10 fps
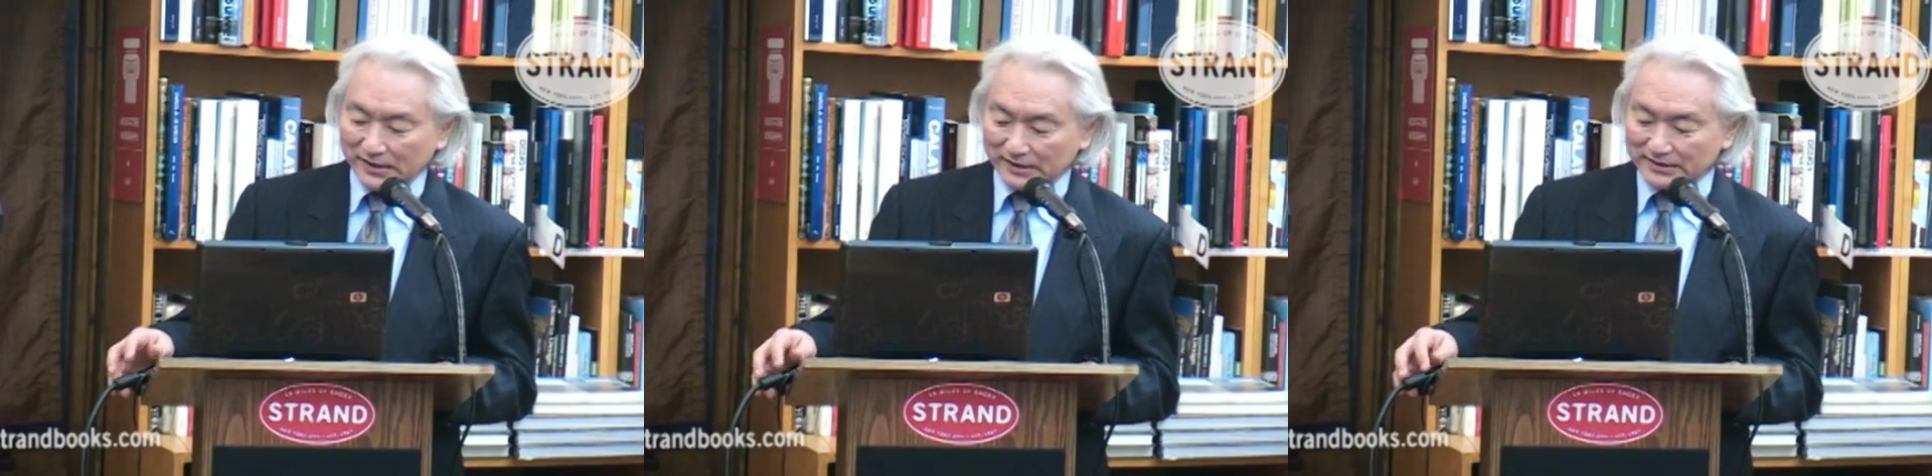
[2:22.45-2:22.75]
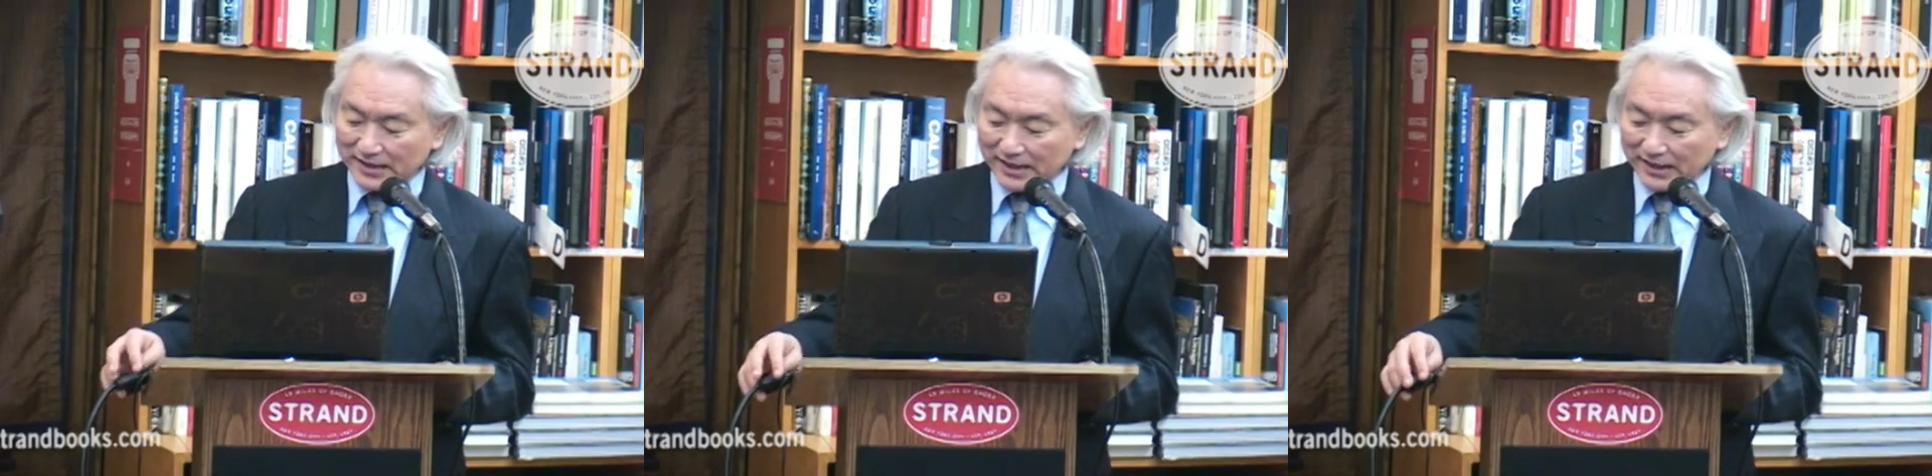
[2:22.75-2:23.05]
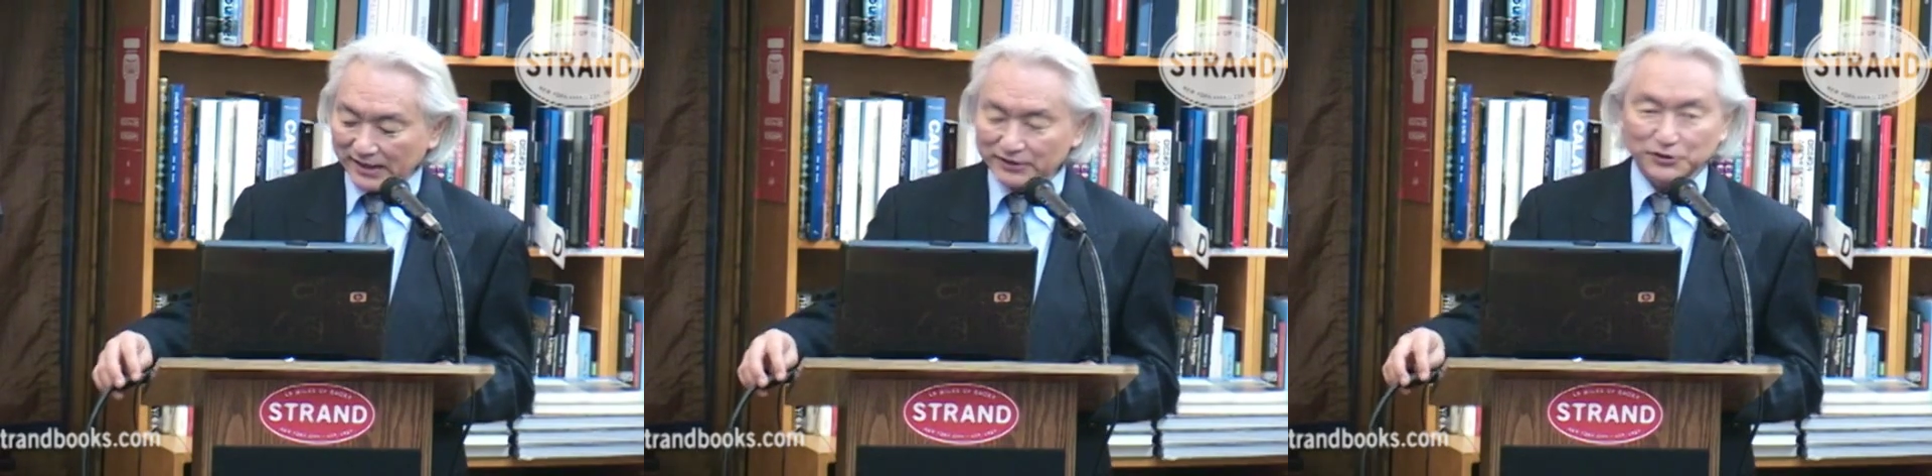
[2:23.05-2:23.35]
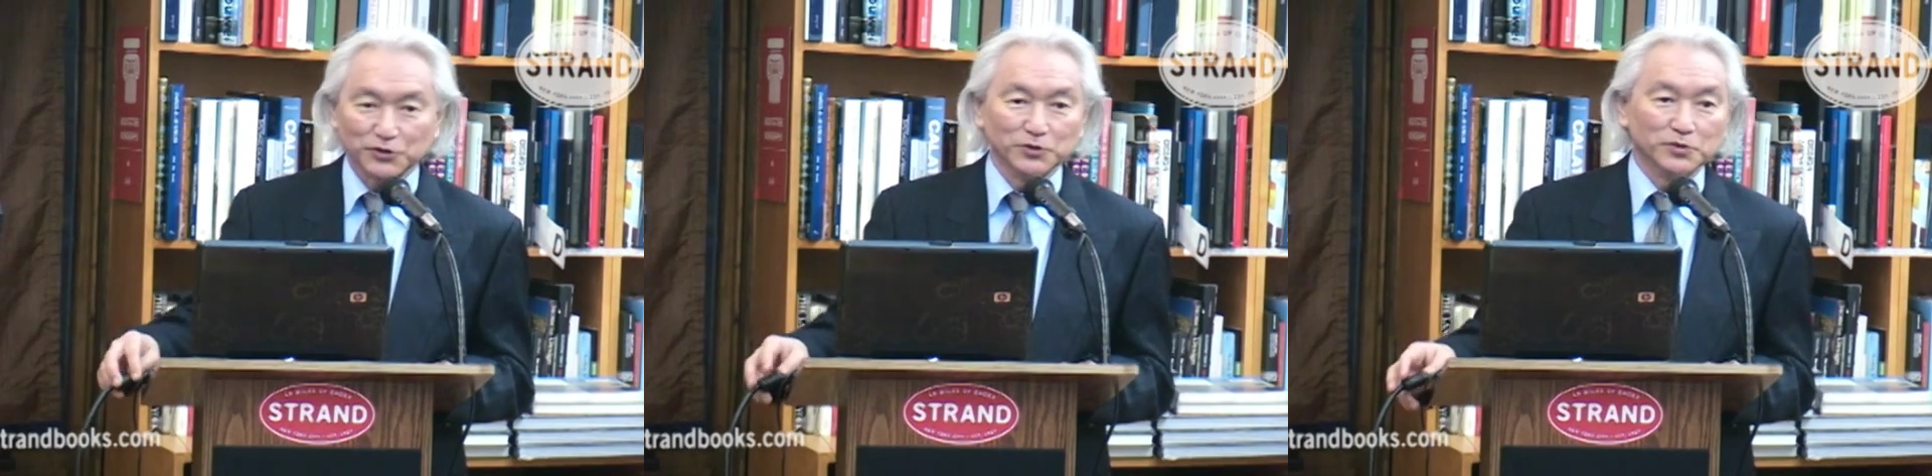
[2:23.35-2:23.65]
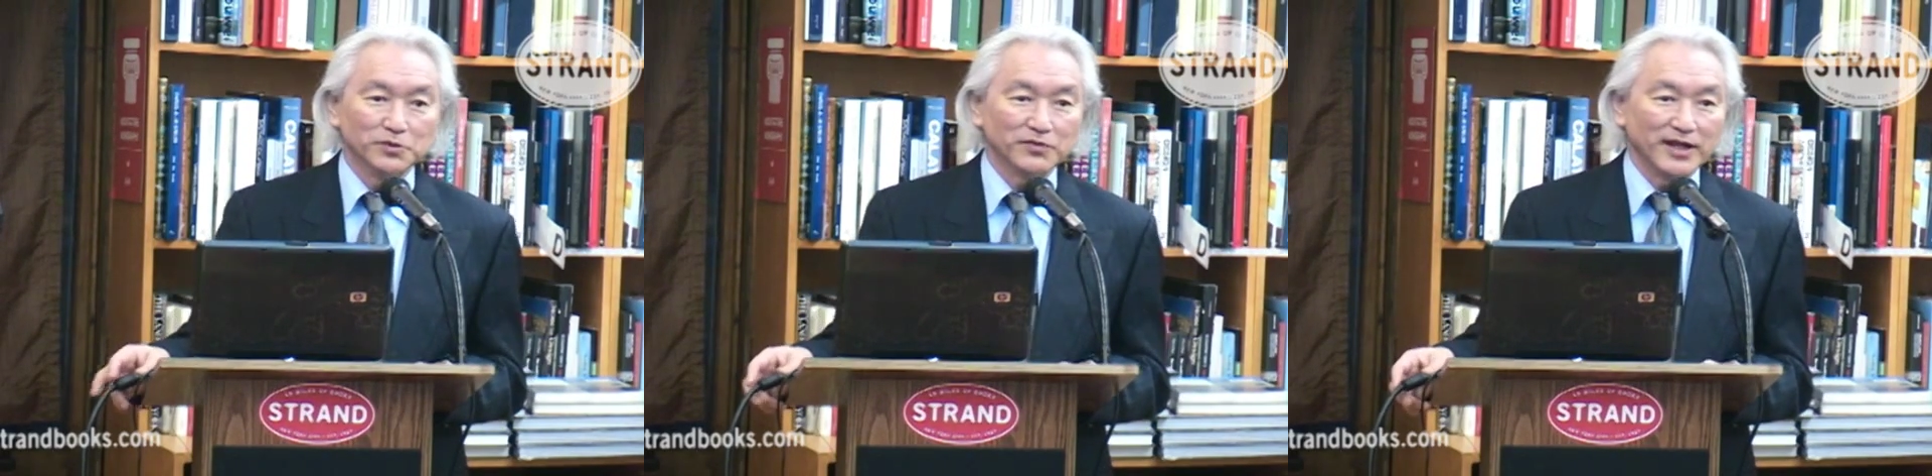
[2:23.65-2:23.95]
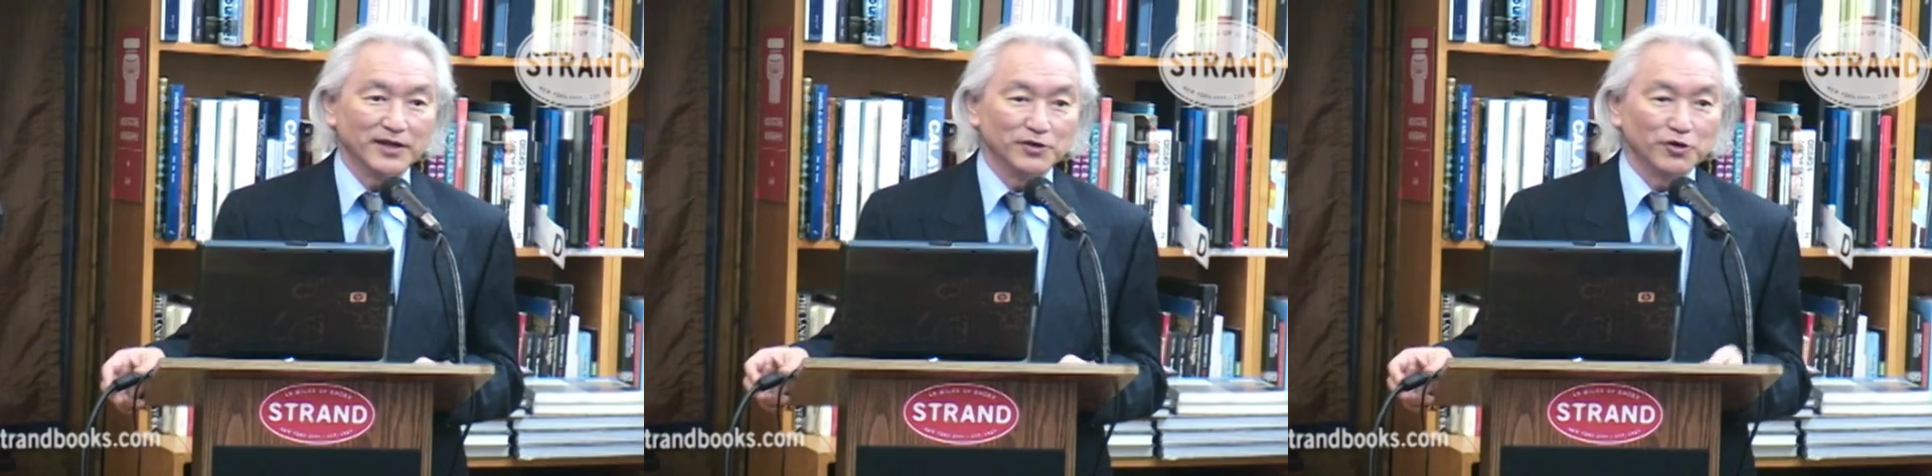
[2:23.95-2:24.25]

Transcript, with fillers: You see, it's true that New